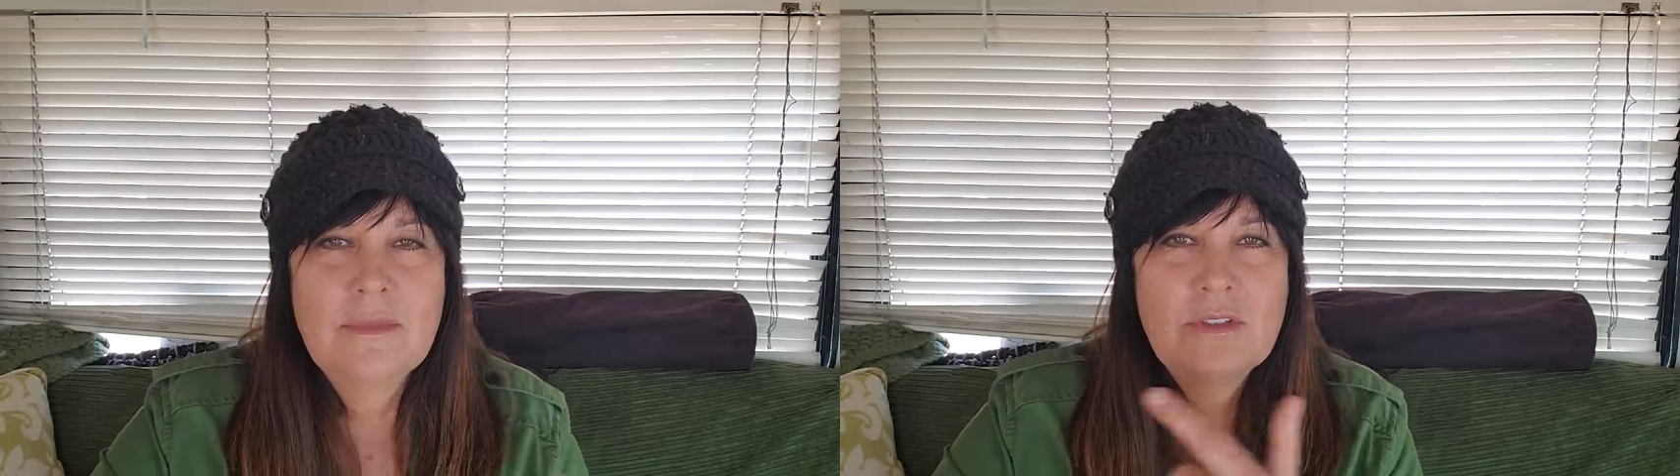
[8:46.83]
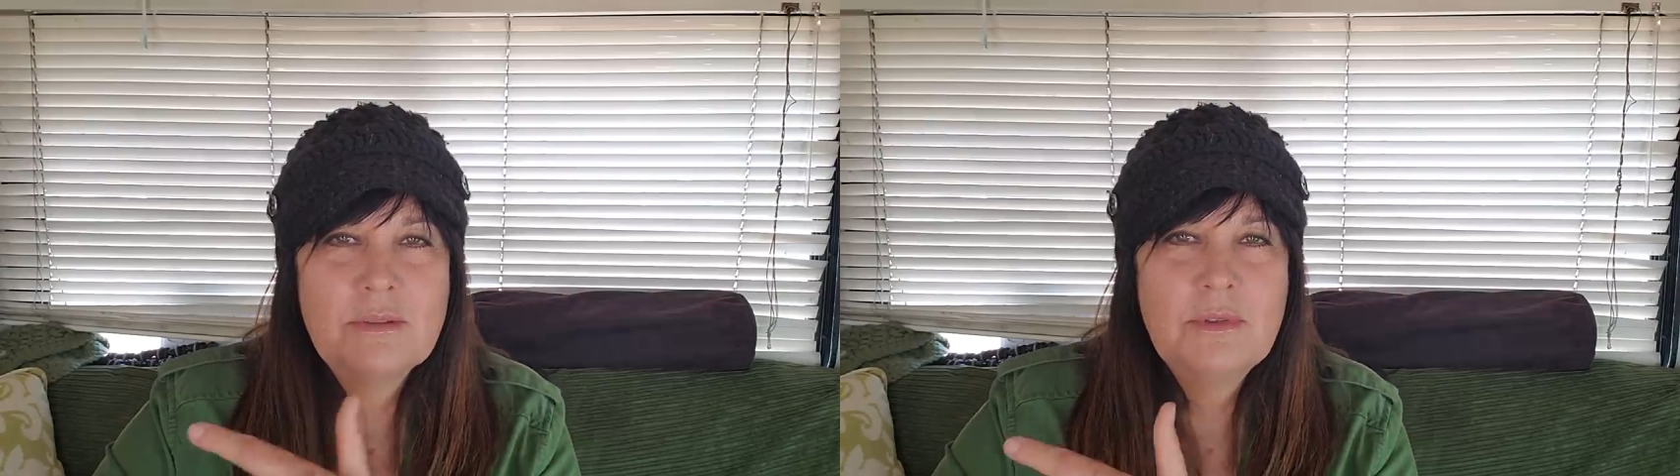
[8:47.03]

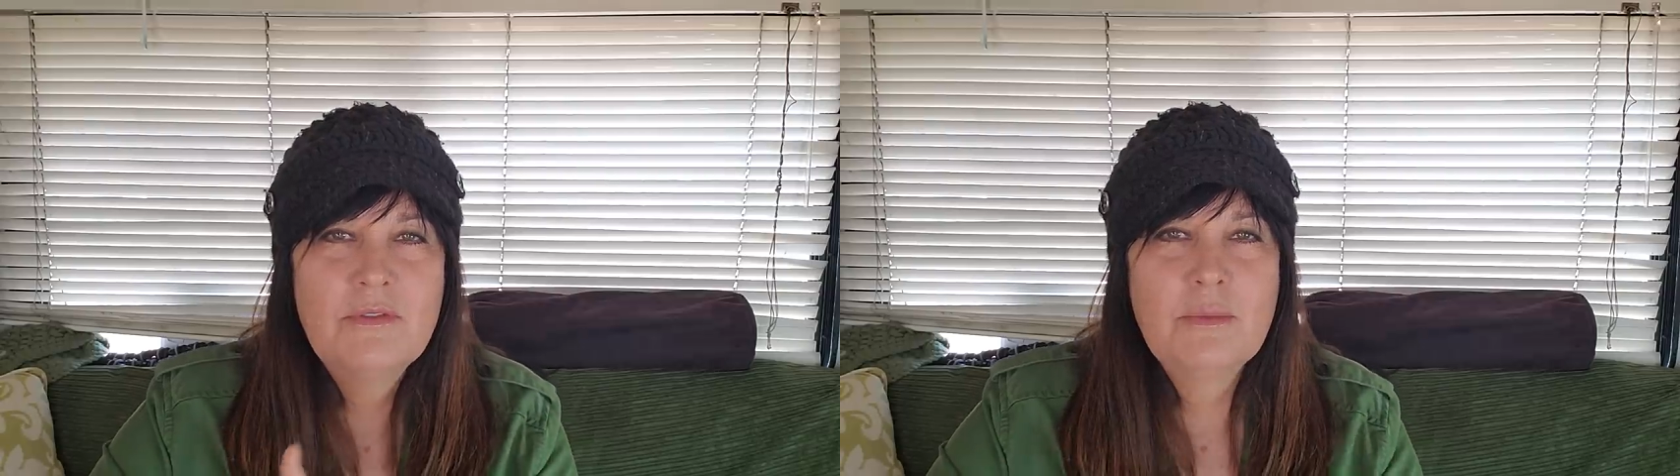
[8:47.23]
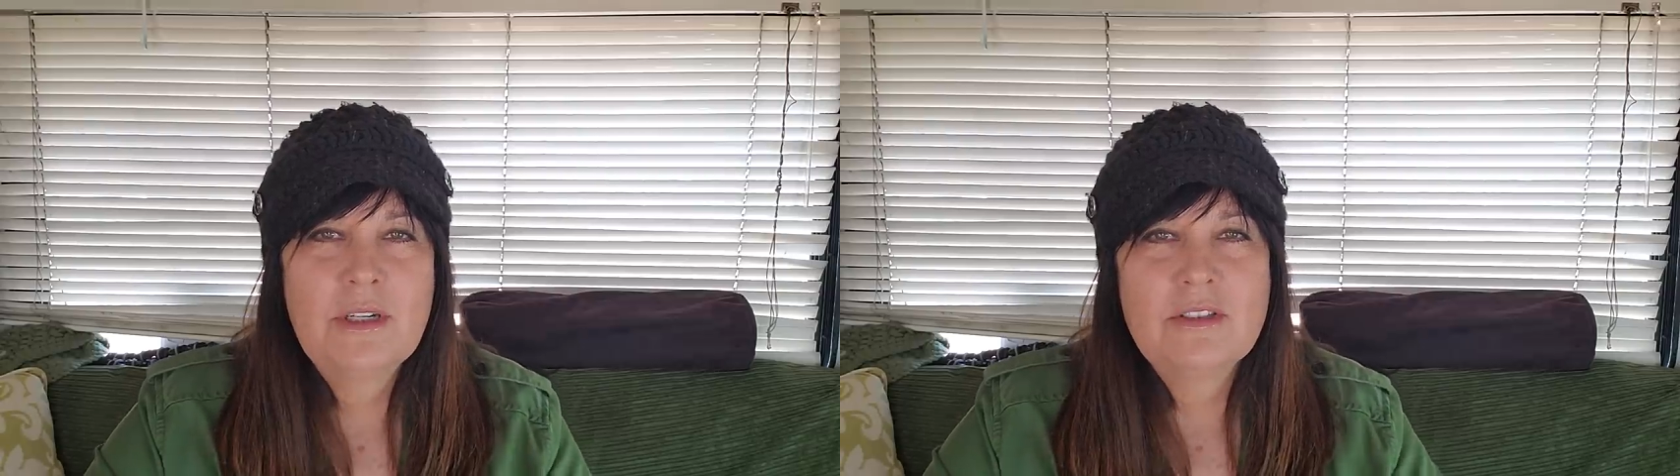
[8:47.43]
there's some
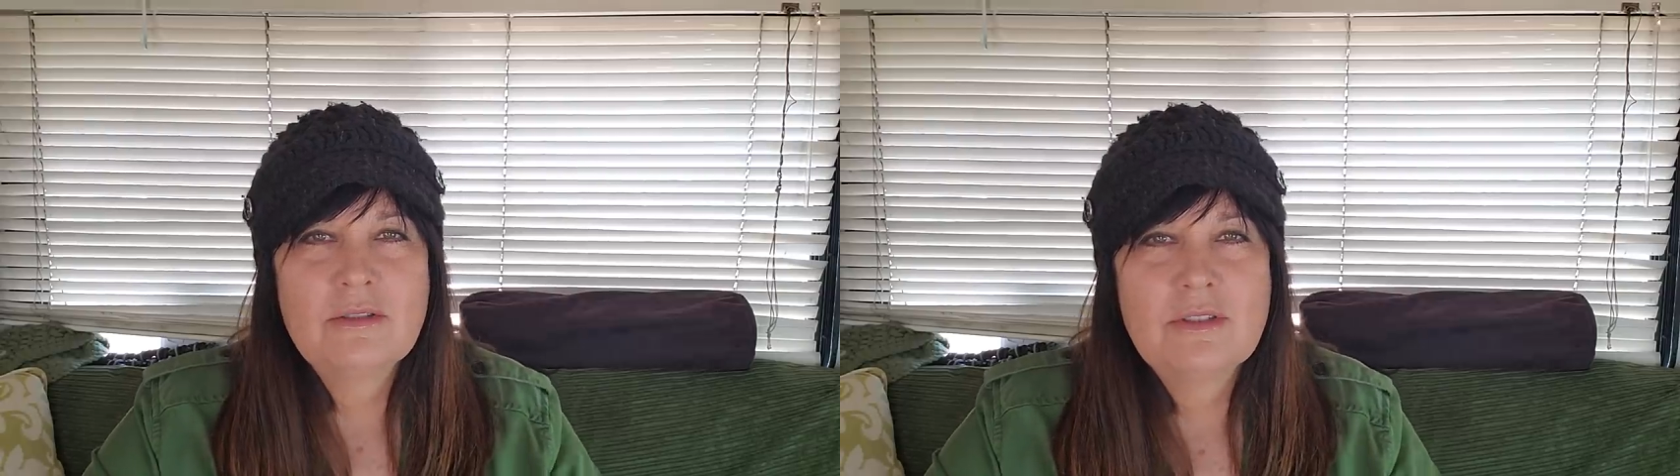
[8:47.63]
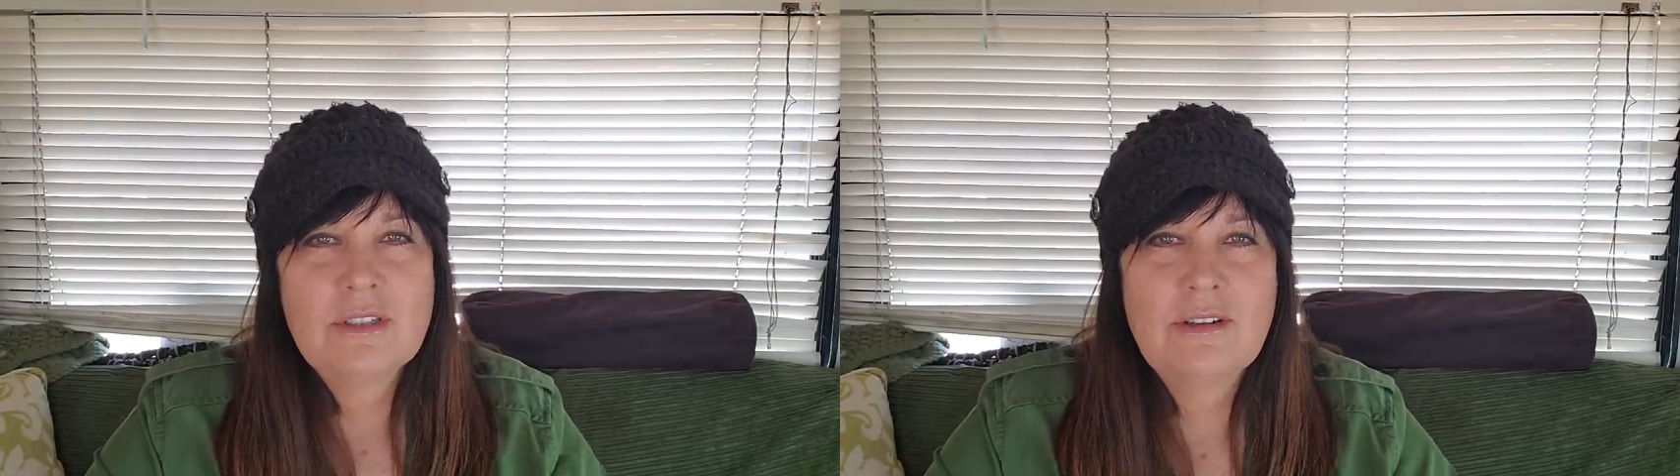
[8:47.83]

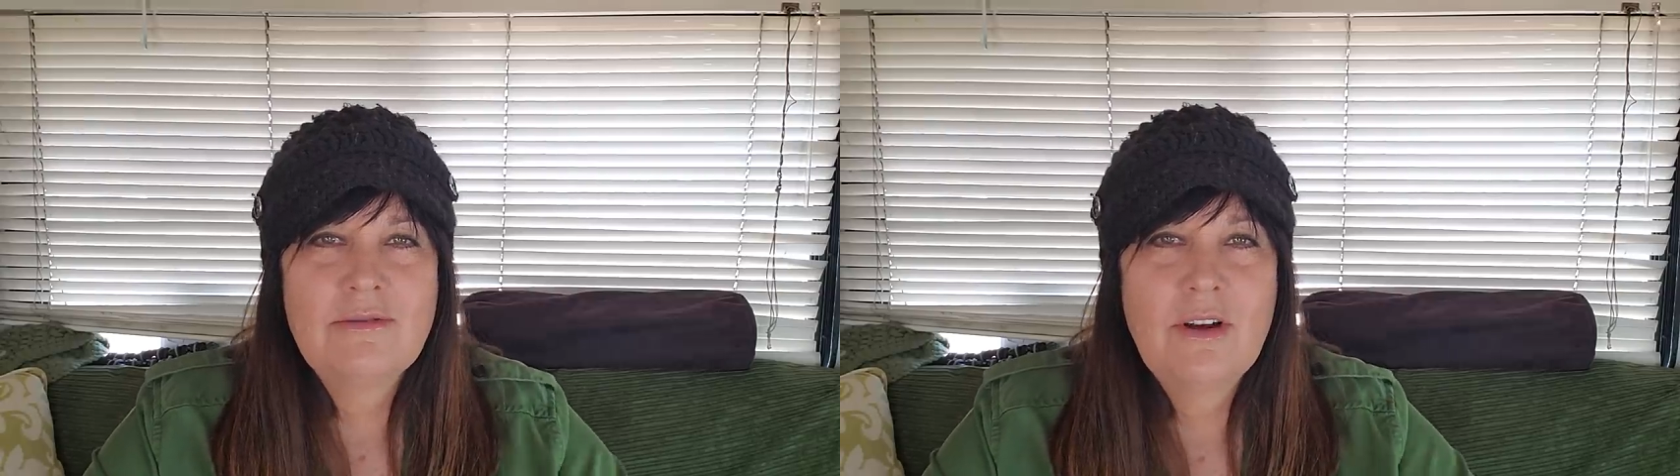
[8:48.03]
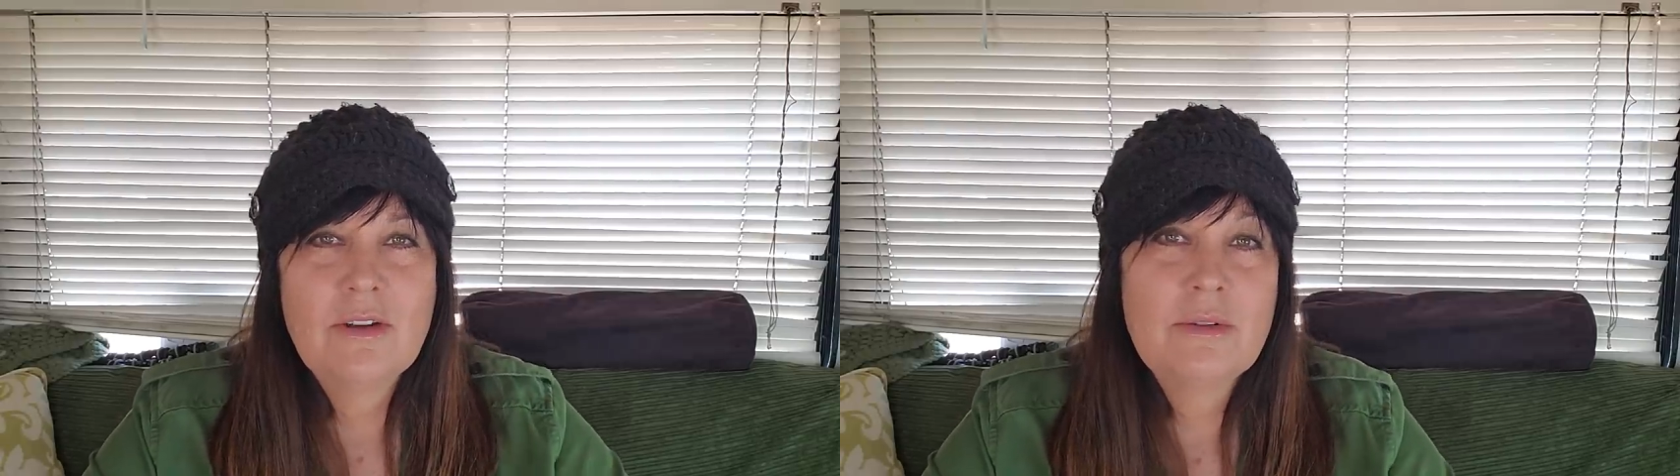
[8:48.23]
informational stuff
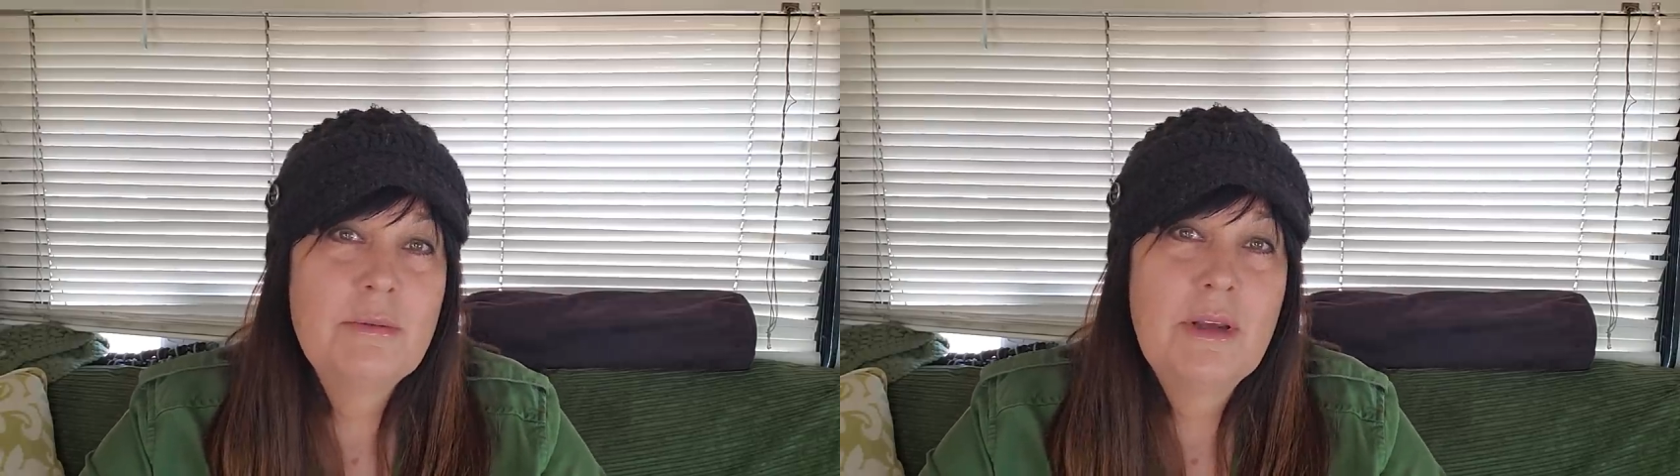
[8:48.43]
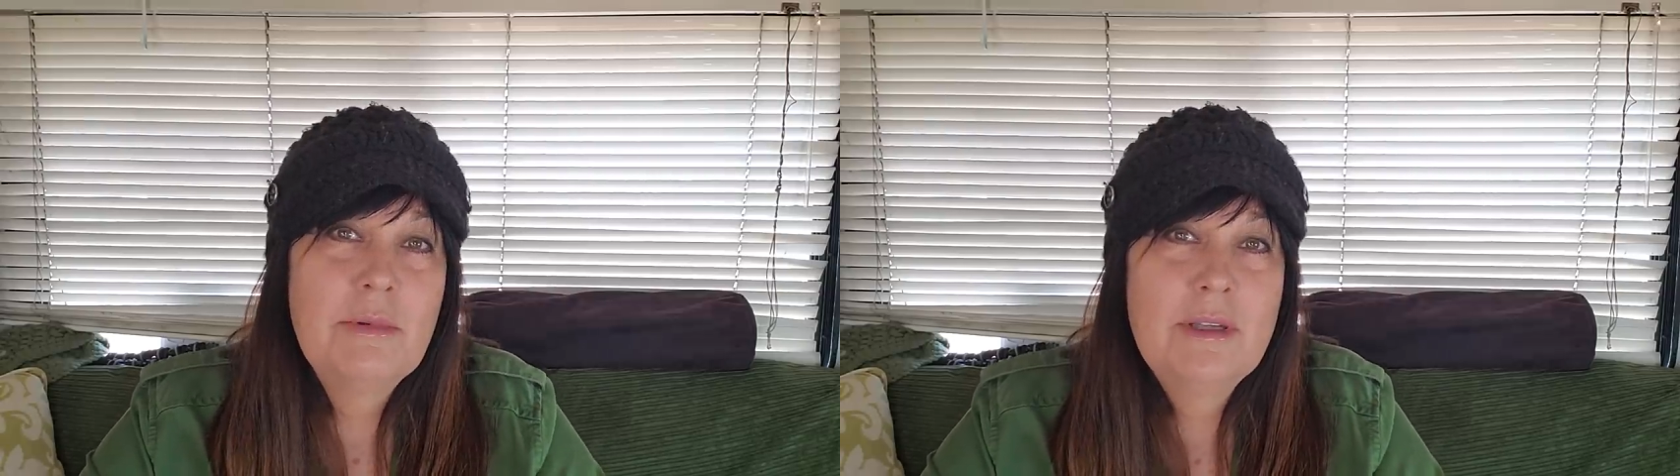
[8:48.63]

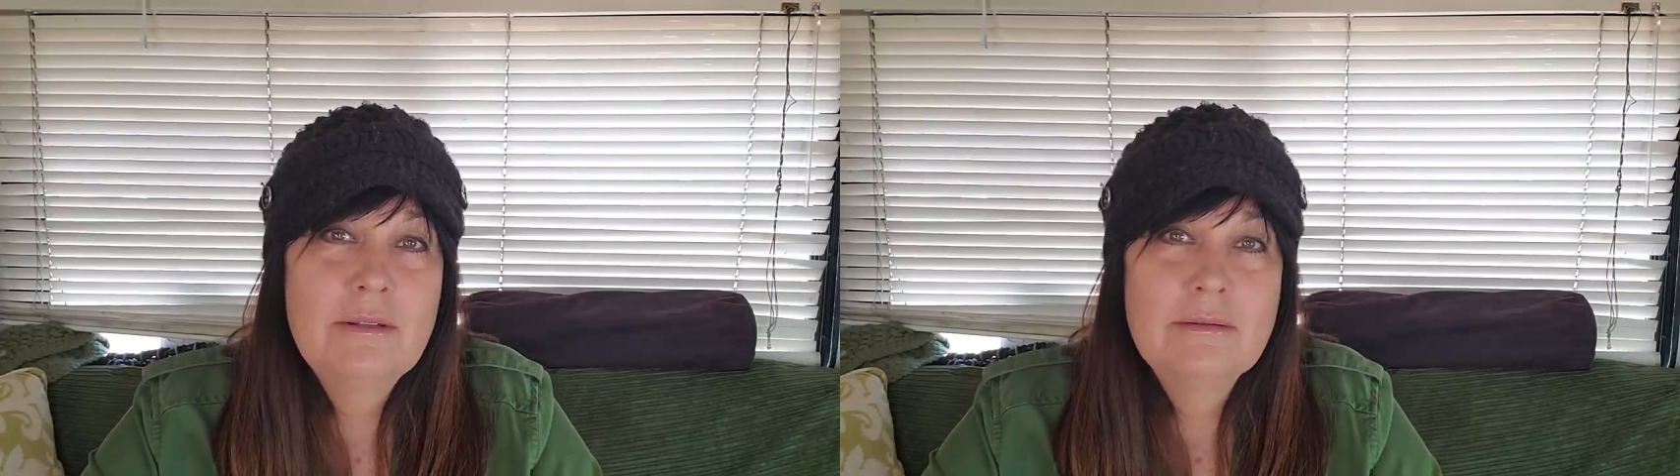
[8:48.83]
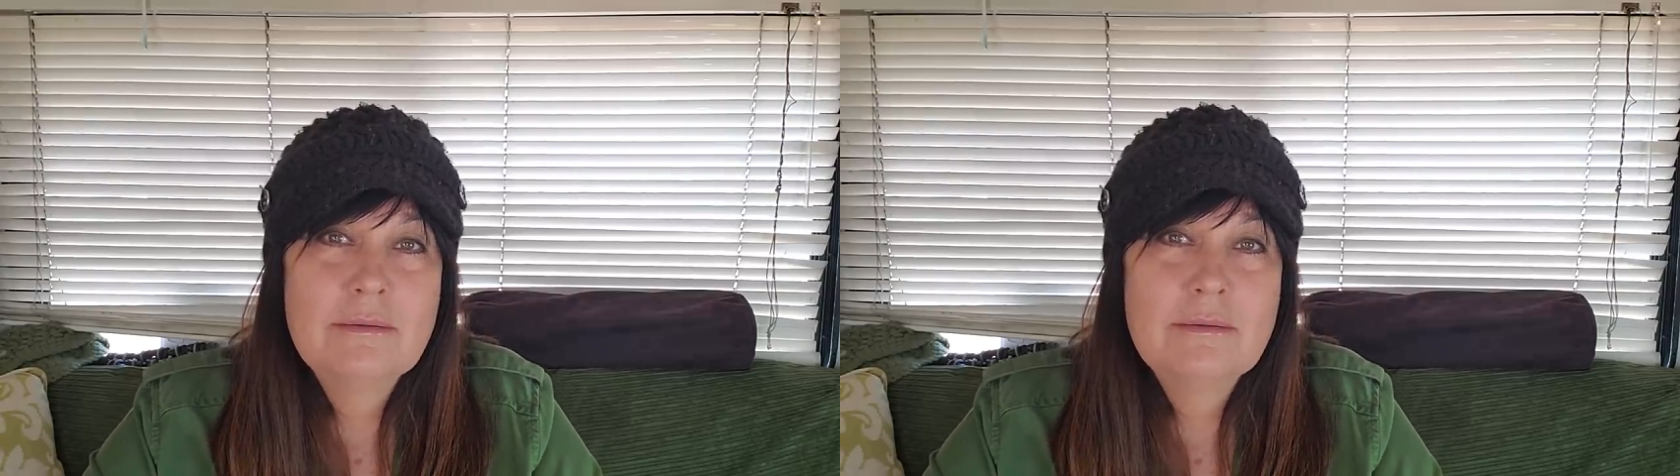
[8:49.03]
following, maybe.